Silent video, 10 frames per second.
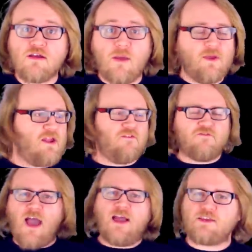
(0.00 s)
I mean, in
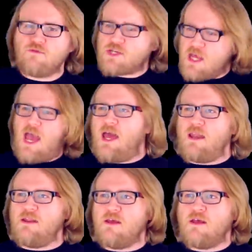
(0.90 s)
fact, you
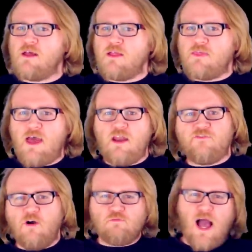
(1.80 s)
said that
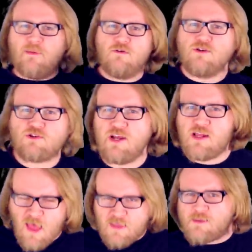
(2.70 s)
if Obama was
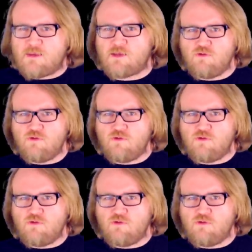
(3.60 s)
reelected,